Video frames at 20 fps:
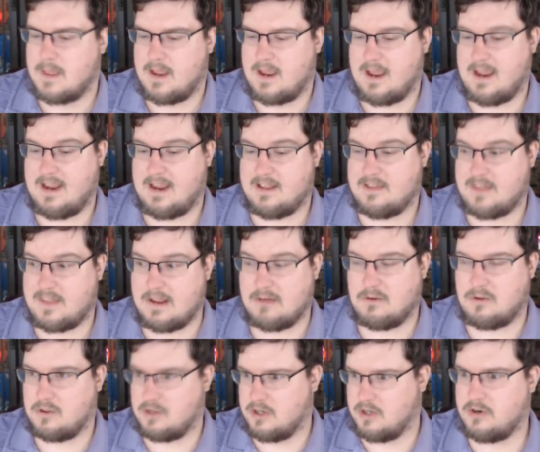And they
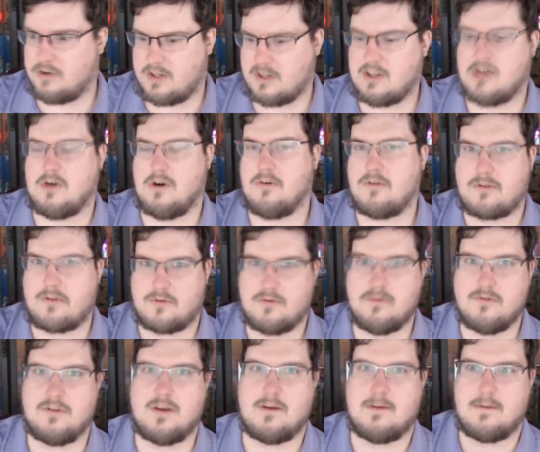will literally go
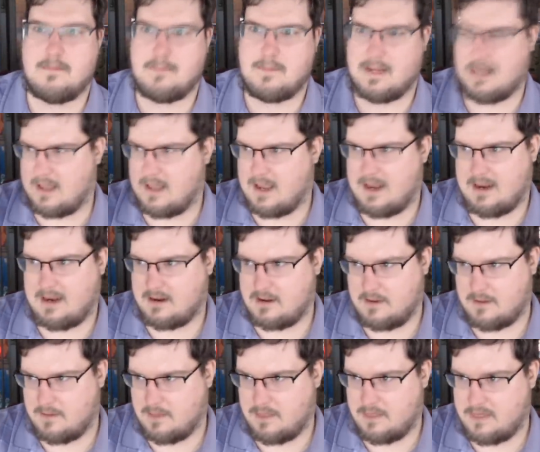through them and be like,
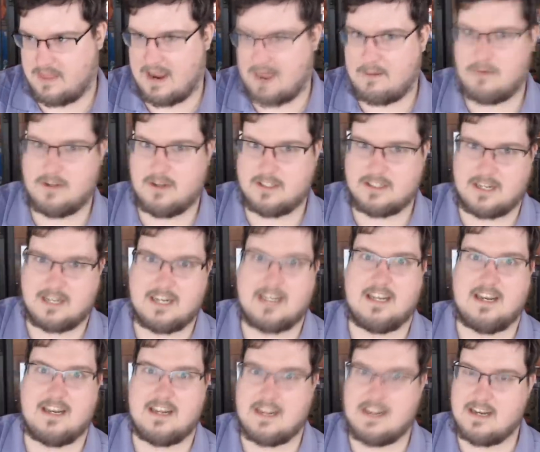that one's going to
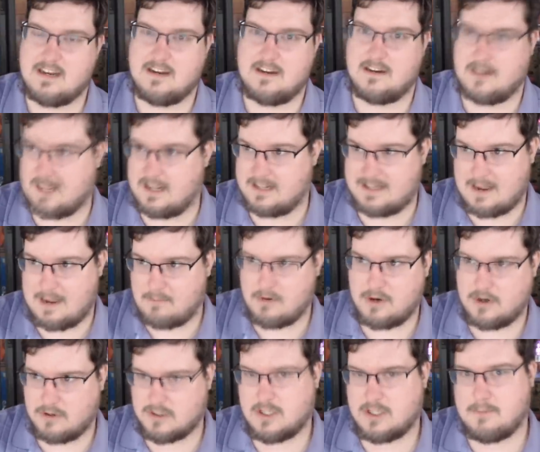get eaten. Like, that
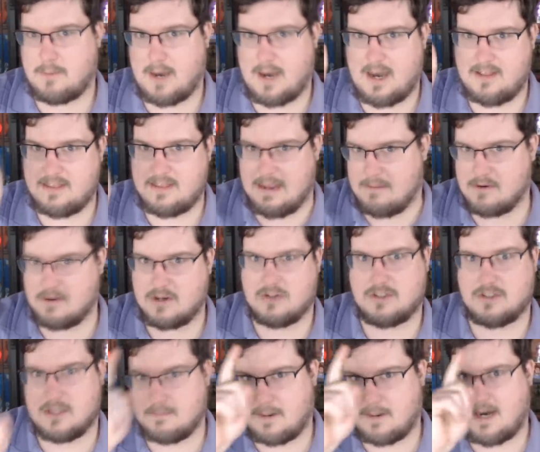one goes to the pot, that one
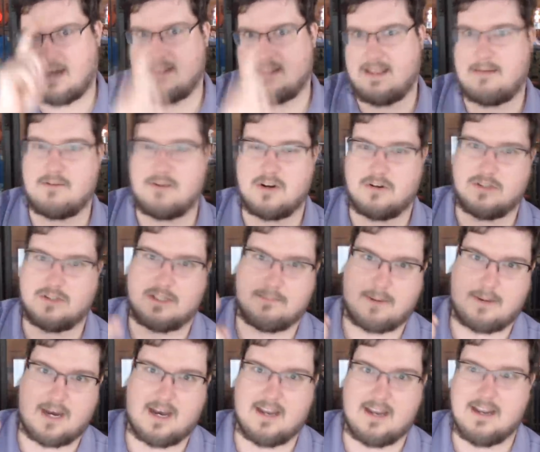goes to the pot, that one goes to the
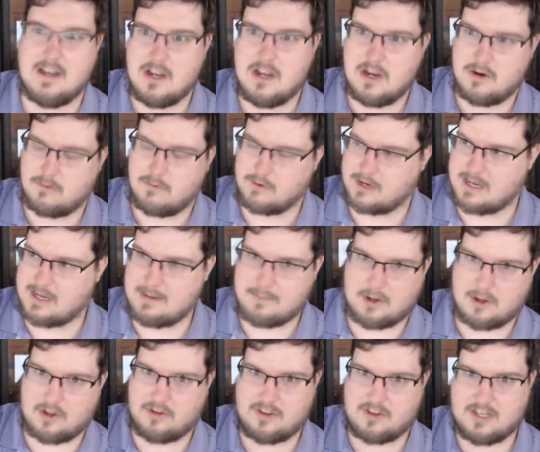pot. We'll keep
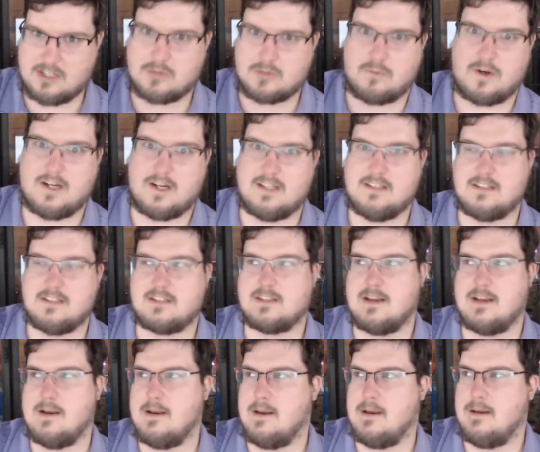all of these ones.
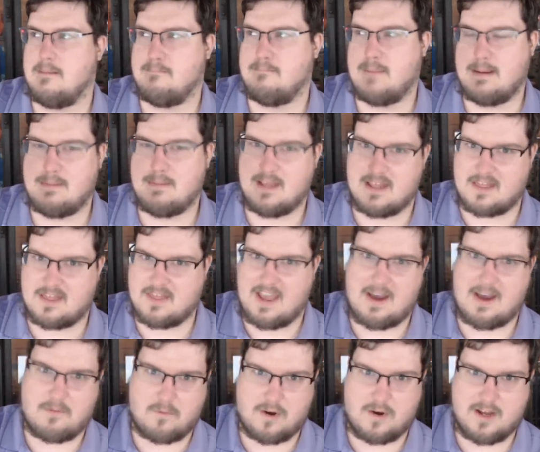Maybe
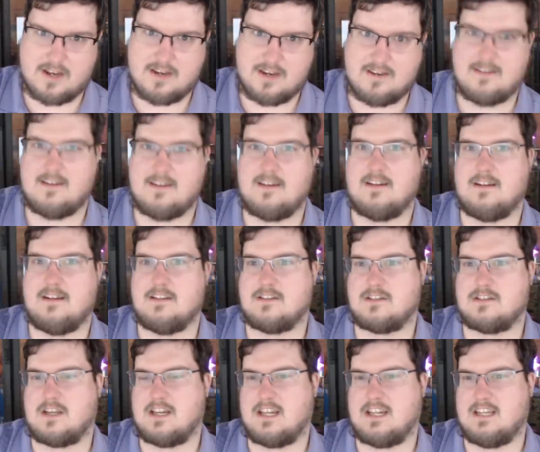that one
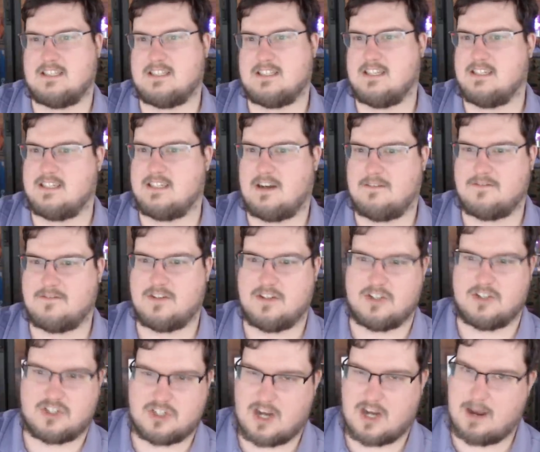is going to get sent off to
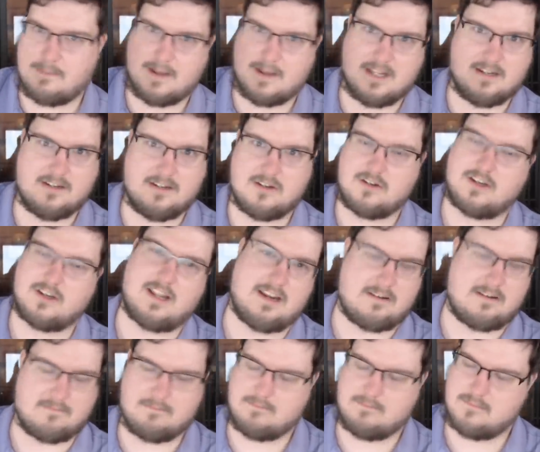the shaman. Or
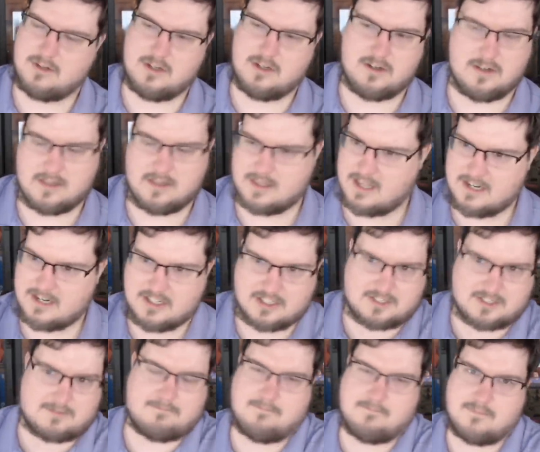like,
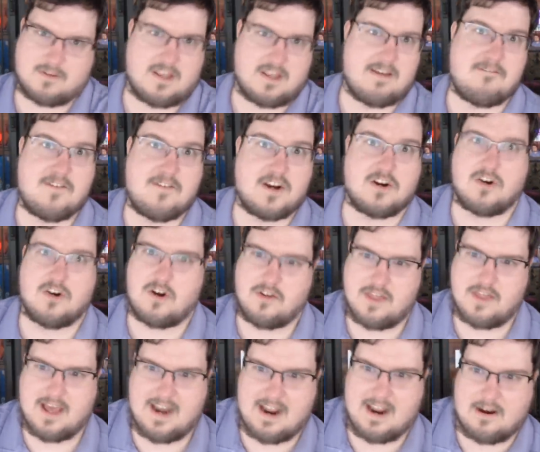they figure all
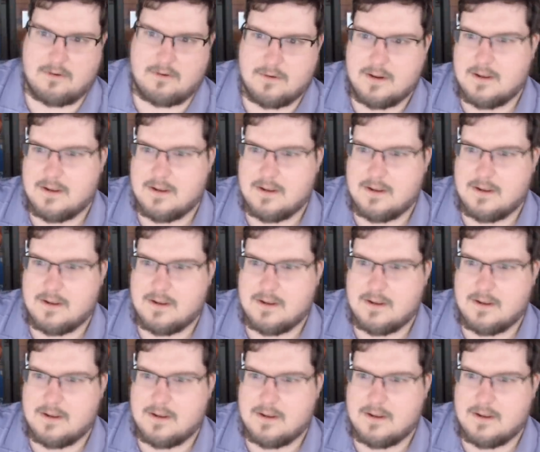that out.